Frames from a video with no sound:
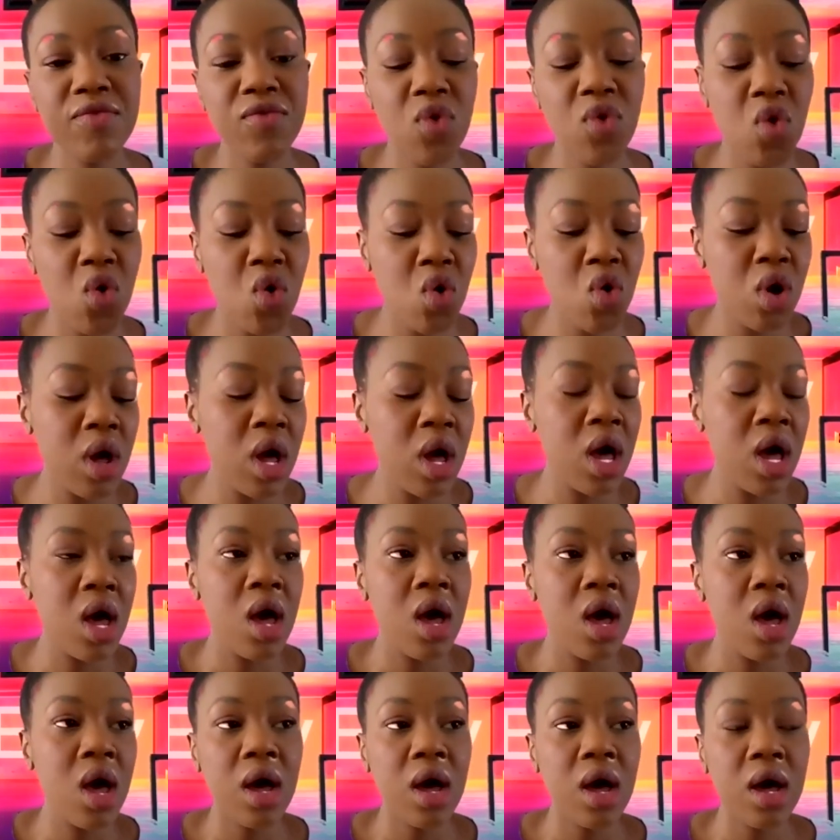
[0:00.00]
for
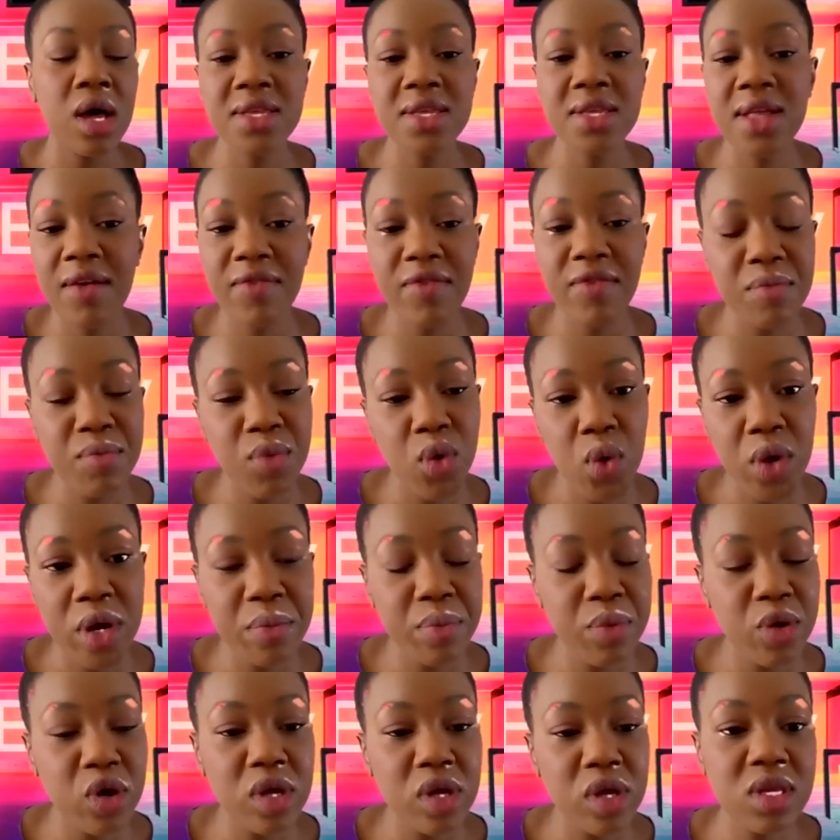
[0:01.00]
a
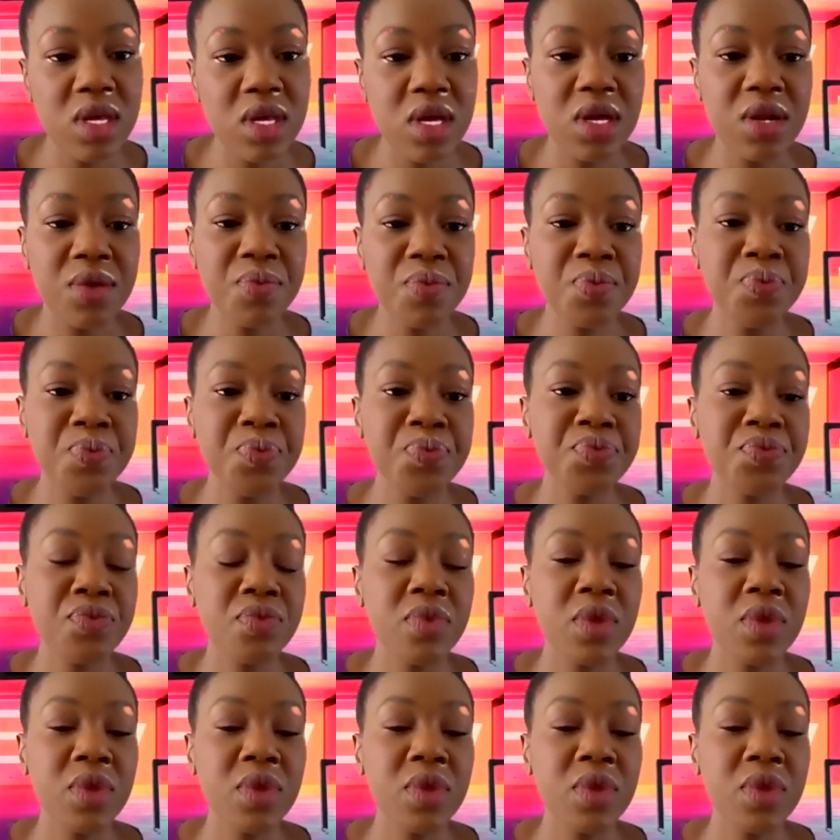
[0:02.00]
self-employed person,